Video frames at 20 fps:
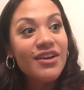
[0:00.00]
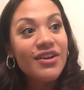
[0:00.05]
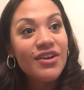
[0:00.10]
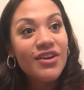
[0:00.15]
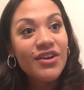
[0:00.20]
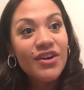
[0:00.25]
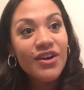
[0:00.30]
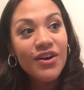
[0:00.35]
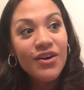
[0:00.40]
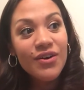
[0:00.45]

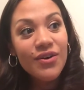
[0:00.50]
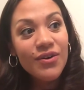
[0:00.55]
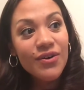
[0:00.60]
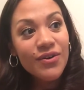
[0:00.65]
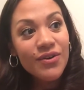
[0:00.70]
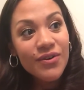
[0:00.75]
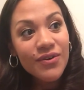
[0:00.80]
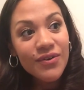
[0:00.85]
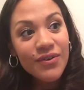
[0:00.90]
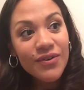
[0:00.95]

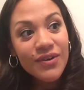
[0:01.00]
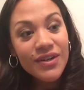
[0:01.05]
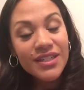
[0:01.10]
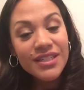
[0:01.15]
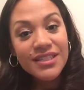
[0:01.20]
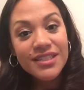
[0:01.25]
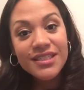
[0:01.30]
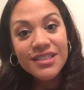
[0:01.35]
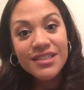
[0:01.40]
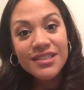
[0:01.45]
go
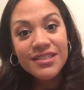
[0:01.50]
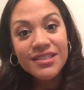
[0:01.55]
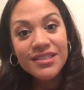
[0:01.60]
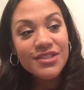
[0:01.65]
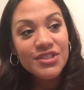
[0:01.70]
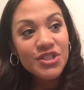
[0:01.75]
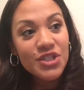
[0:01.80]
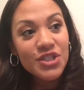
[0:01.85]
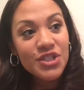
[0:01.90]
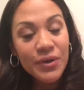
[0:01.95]

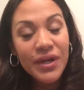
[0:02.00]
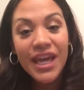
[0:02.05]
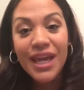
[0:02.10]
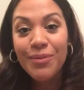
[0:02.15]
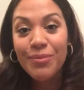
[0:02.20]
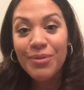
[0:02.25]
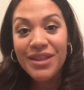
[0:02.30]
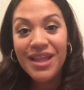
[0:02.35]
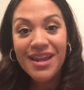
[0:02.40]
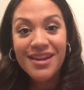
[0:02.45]
show Cameron
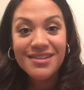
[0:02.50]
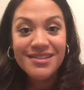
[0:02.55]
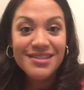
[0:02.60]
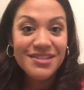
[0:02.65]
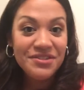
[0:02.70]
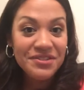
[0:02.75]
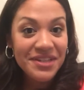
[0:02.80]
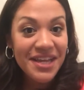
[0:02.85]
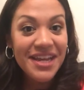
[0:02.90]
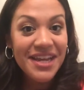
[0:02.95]
that it's still
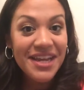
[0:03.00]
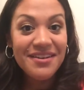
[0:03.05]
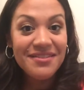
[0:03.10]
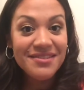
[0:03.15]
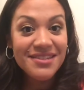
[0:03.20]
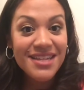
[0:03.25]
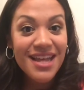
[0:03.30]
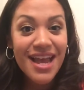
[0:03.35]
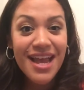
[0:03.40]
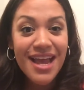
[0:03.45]
light
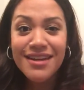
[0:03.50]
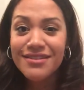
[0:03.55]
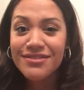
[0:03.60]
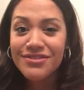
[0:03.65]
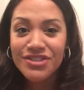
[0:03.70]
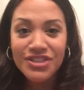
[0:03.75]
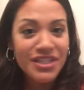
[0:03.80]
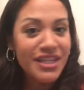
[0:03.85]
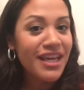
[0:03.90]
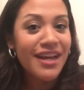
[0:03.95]
outside. She
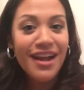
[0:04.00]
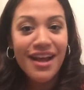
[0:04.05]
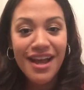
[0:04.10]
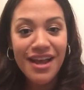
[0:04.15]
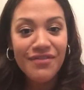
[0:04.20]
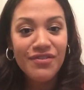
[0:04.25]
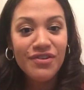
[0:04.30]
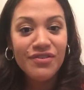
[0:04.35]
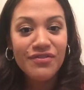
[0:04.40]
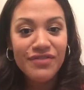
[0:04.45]
cannot have
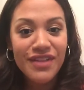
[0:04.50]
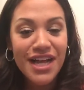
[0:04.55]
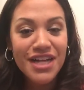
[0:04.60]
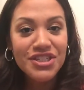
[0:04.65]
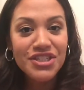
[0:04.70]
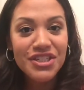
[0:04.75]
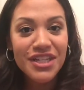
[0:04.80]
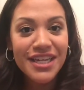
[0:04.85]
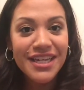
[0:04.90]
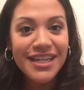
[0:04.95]
her
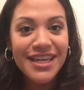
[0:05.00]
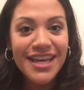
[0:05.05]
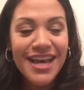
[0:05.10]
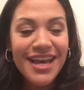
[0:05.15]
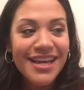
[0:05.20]
flashlight yet.